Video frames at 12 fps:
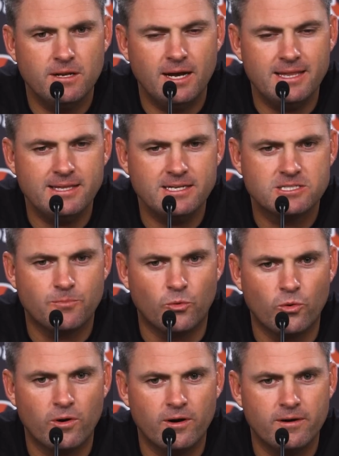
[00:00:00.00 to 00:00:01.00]
I think it's
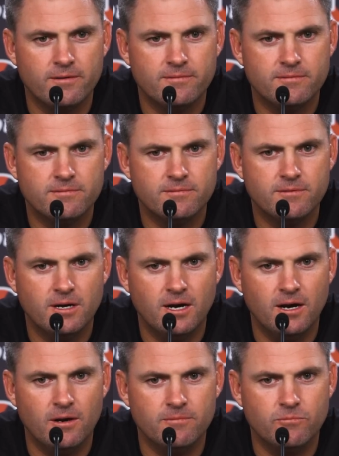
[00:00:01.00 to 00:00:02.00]
more
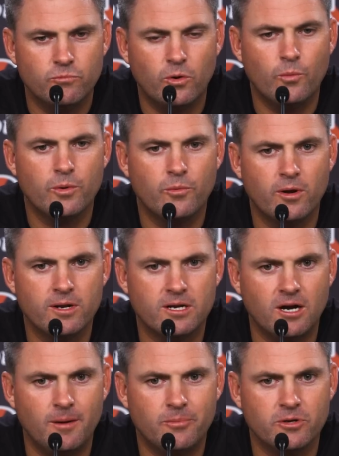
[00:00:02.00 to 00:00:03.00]
what we want to
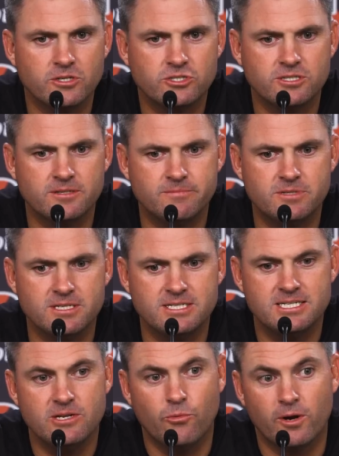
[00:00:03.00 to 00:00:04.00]
accomplish to
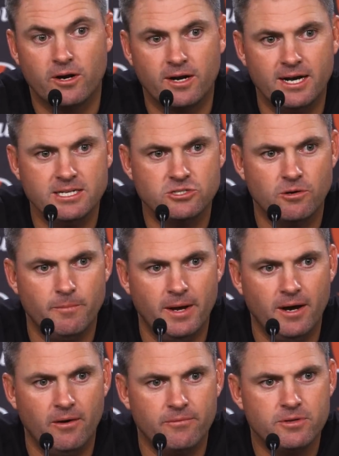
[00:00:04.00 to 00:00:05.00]
see what our guys are
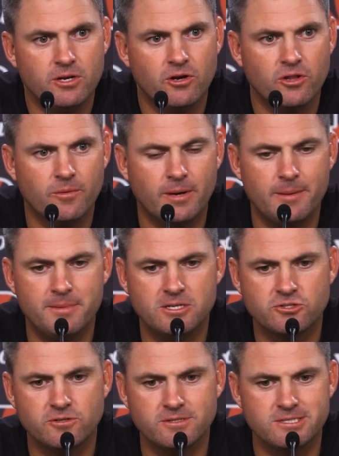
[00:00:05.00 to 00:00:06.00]
about. You know, there might be
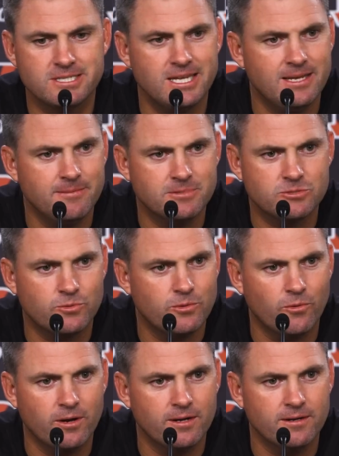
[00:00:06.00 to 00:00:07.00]
certain schemes we
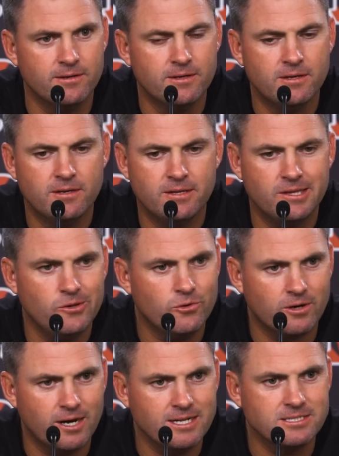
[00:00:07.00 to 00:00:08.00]
want to
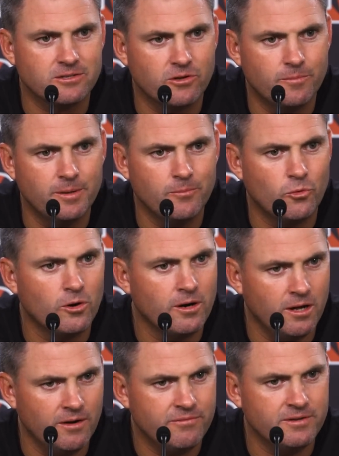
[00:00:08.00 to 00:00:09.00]
utilize a little bit more on
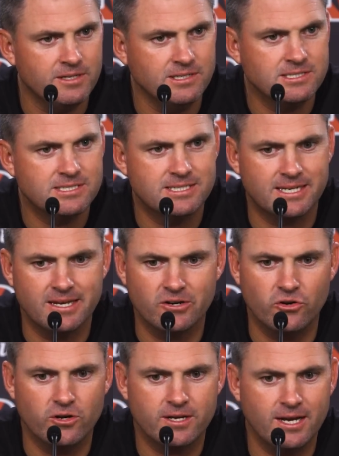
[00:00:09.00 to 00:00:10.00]
offense to get a
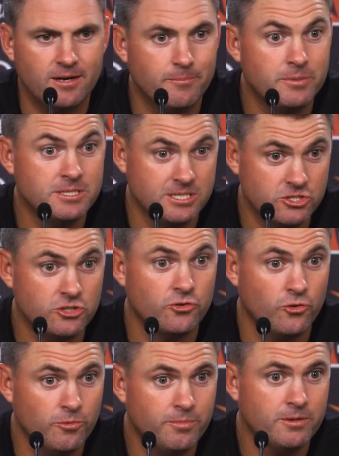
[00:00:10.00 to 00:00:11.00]
look at a position
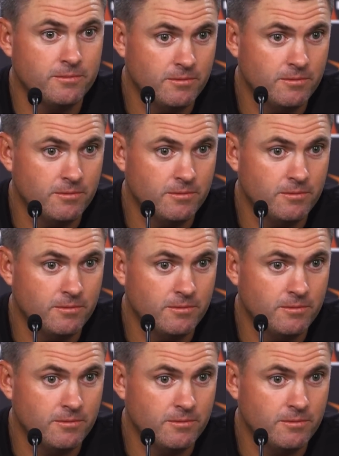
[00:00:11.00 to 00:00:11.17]
group.